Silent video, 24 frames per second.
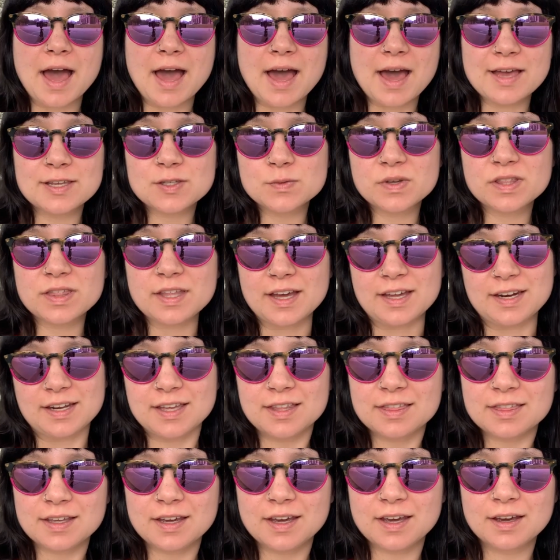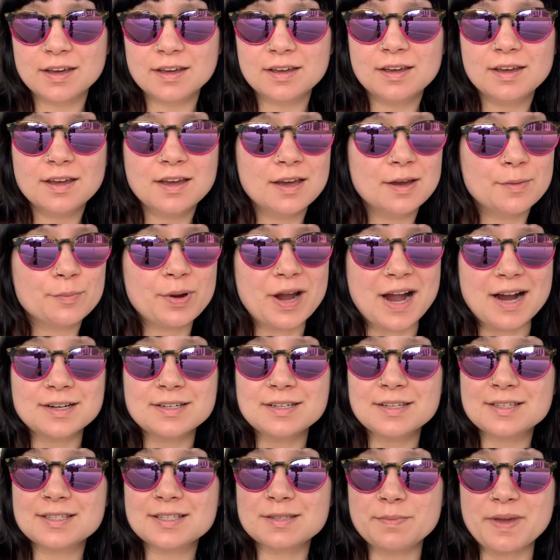As with anything,
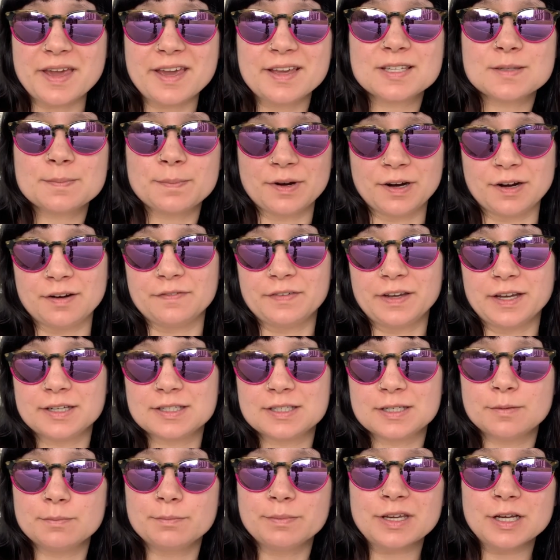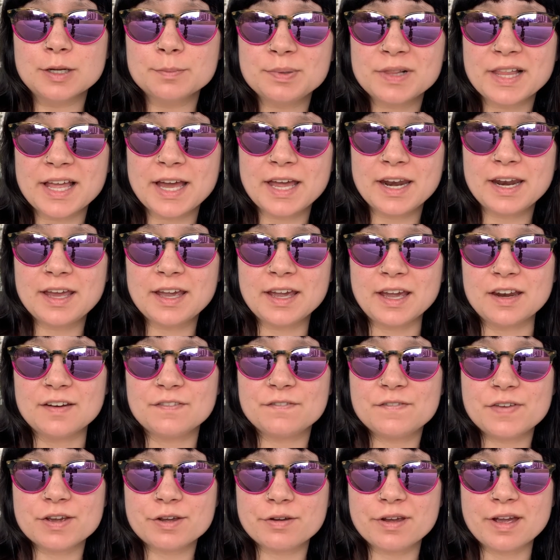practice makes perfect. Meal planning and
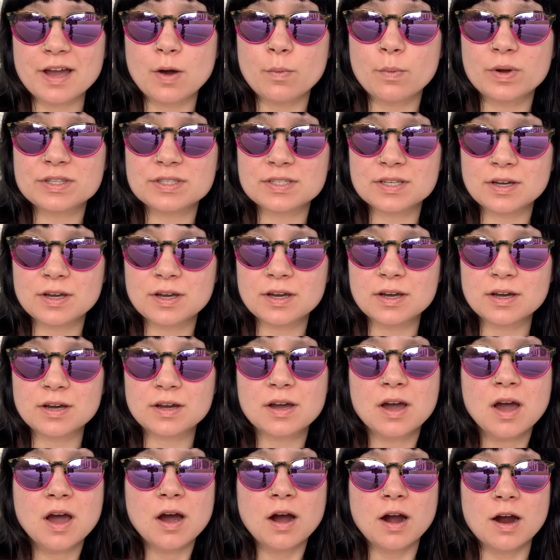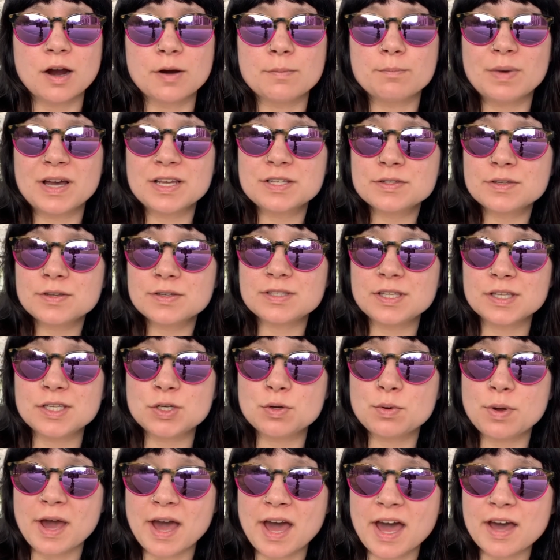figuring out what to cook are muscles that
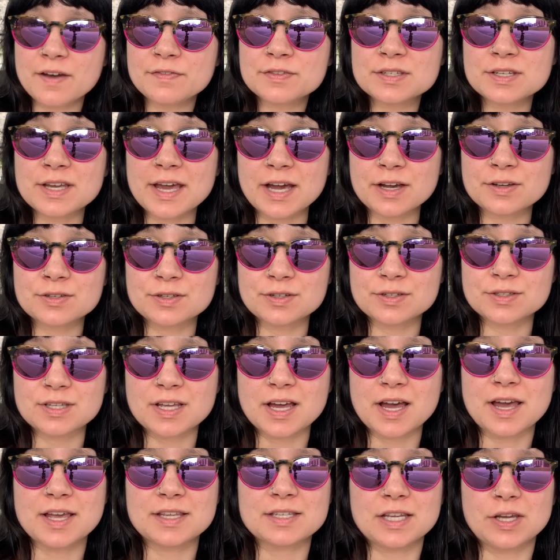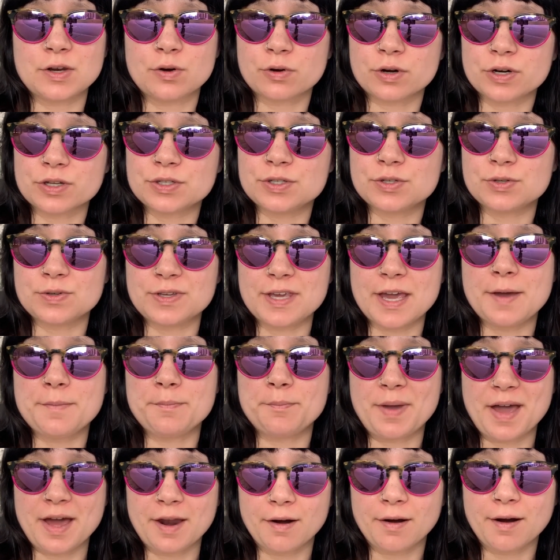you have to exercise in order to get
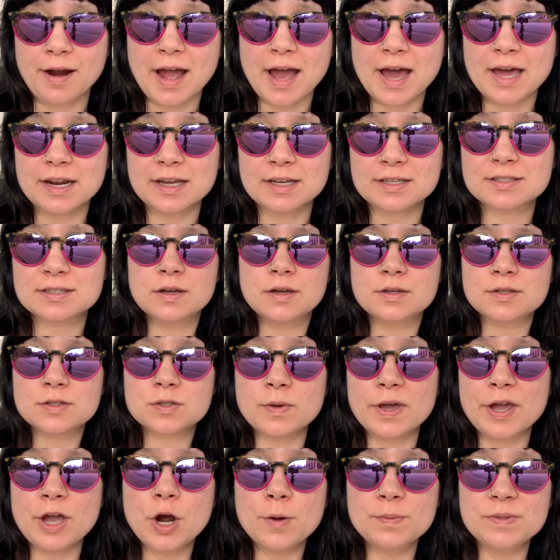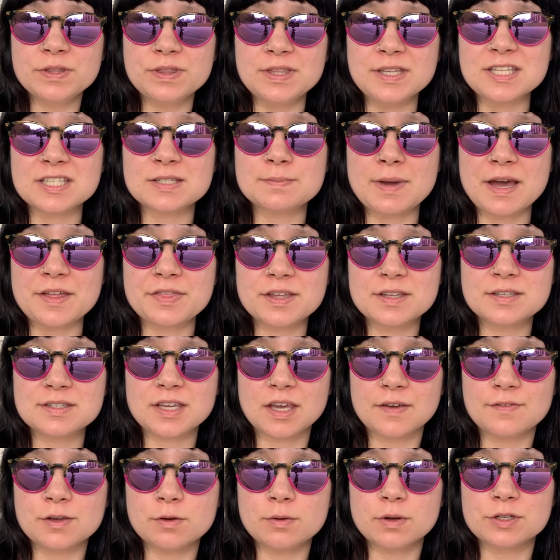better at it. So I hope that these methods
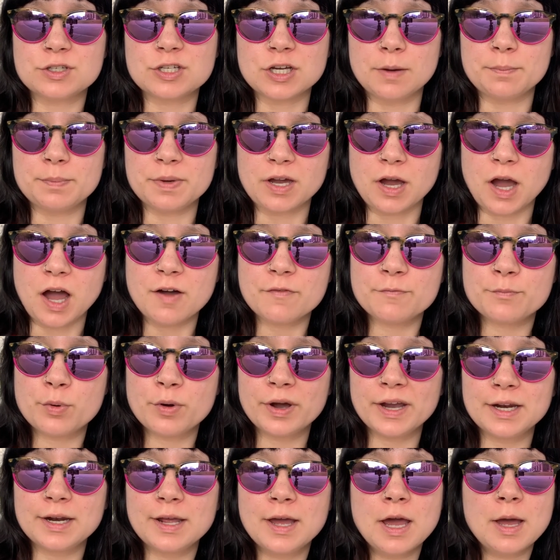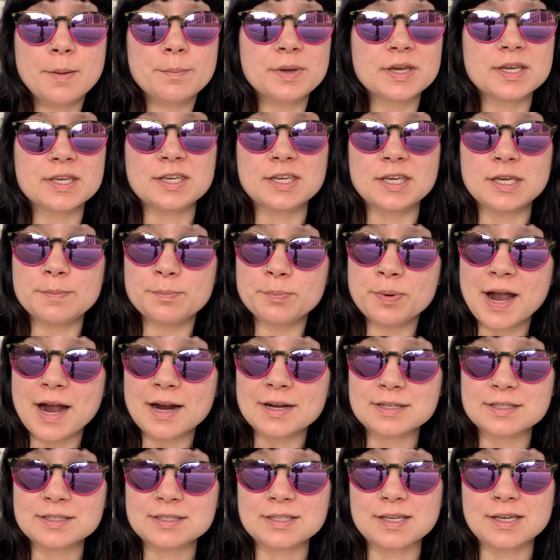give you a jumping off point, but keep
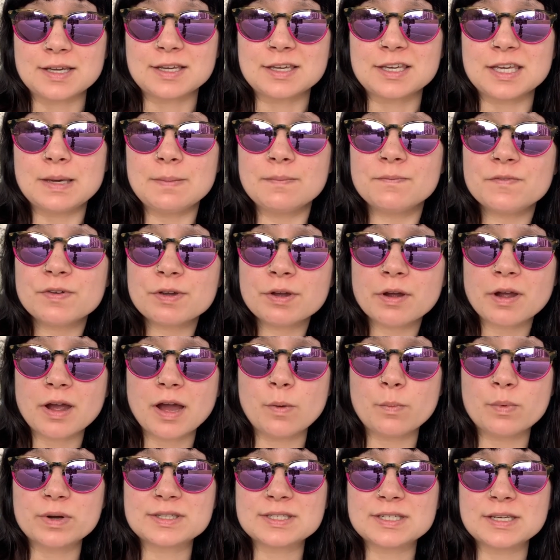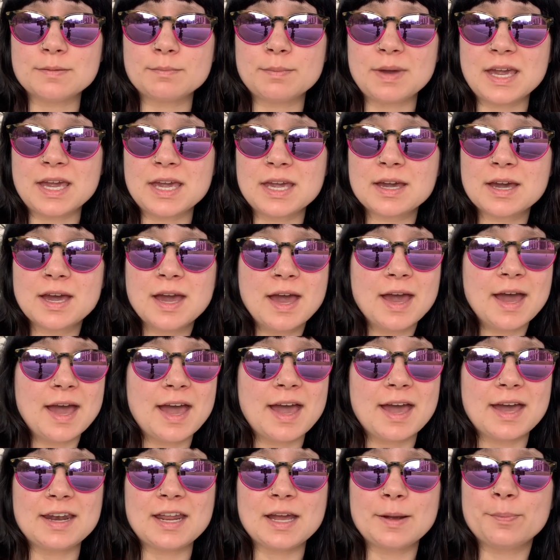practicing, keep figuring out what to make,
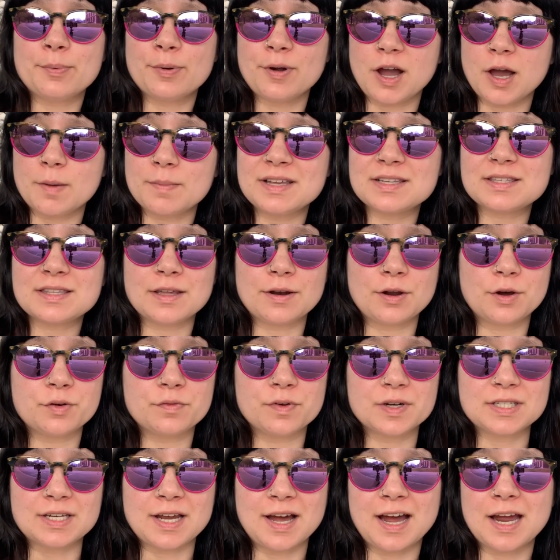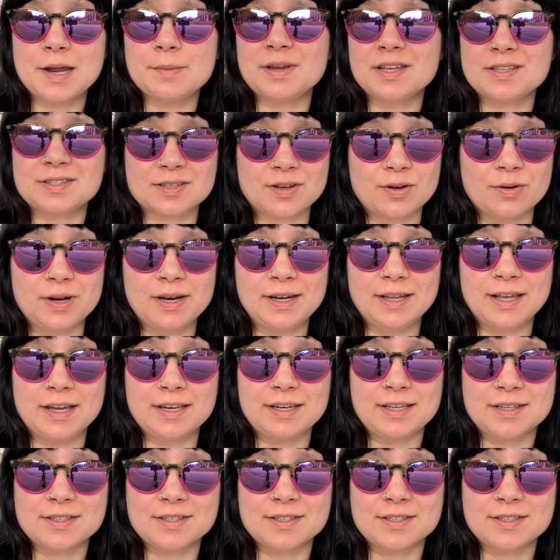and I promise that over time, it's going to get